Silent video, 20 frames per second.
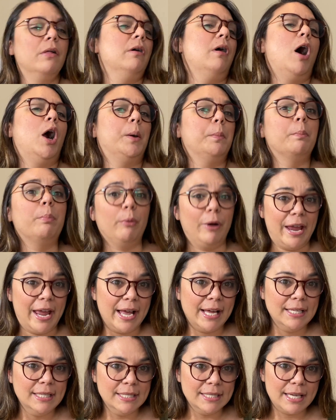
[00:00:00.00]
our
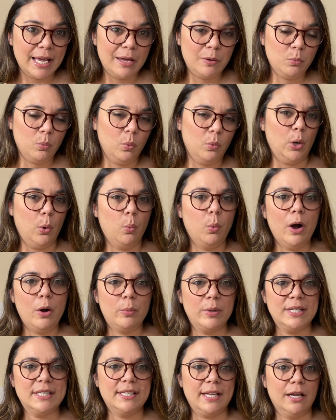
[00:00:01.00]
brand and what
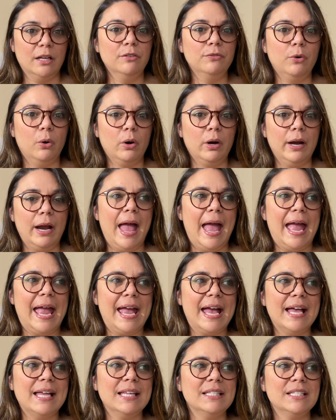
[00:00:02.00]
we stand for.
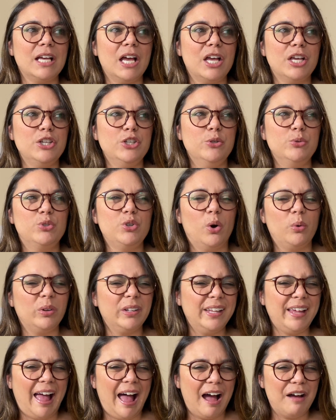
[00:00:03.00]
And you don't
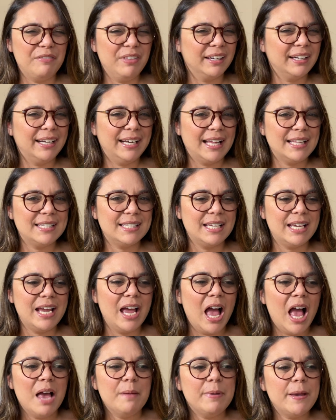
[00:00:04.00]
really have that on Etsy.
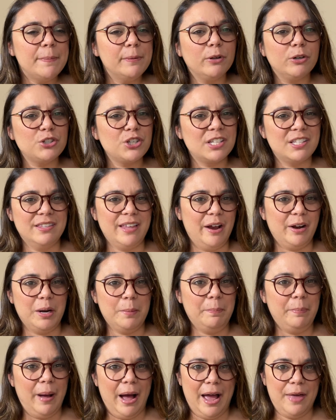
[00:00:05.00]
People are just there to
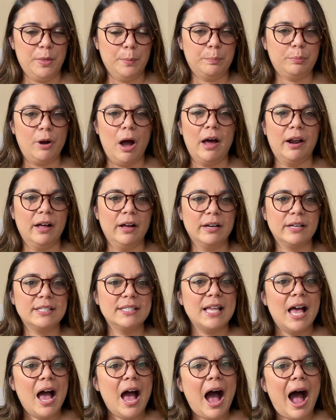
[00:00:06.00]
buy the
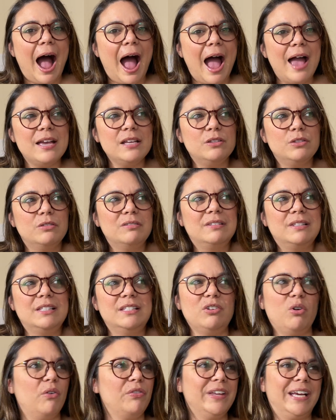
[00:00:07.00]
products. I
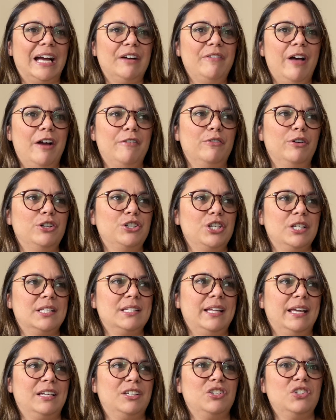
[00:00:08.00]
don't think I've ever just
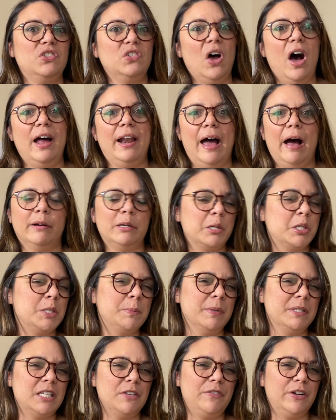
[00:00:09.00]
like sought out a
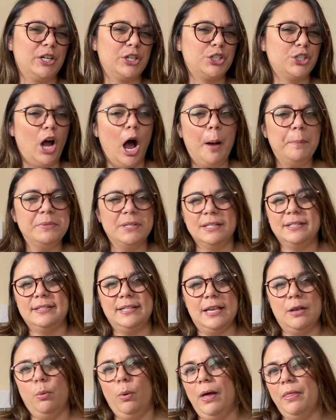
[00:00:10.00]
specific shop to
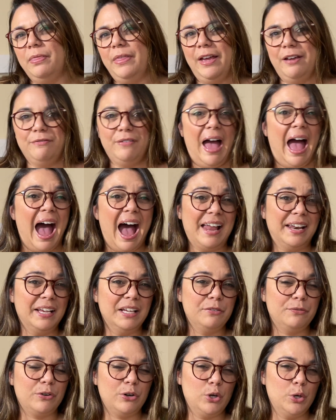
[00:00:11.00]
see what they've
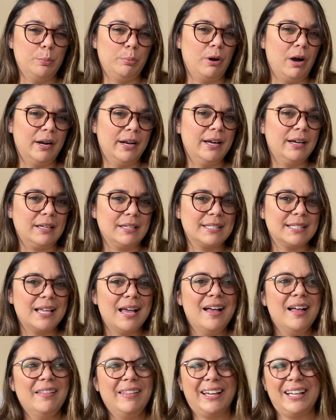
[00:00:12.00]
added for new products.
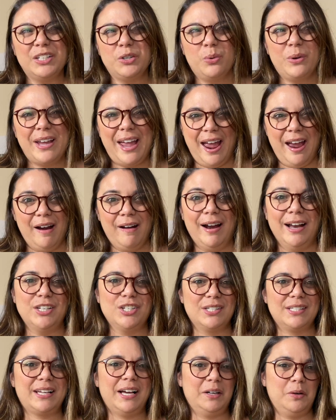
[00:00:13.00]
Like I don't care. I
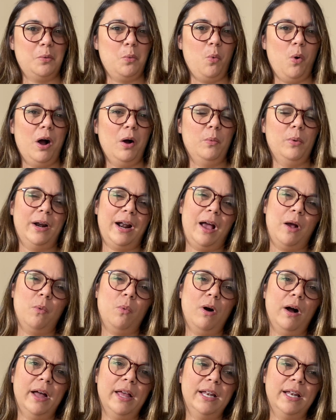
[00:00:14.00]
just kind of want what I want.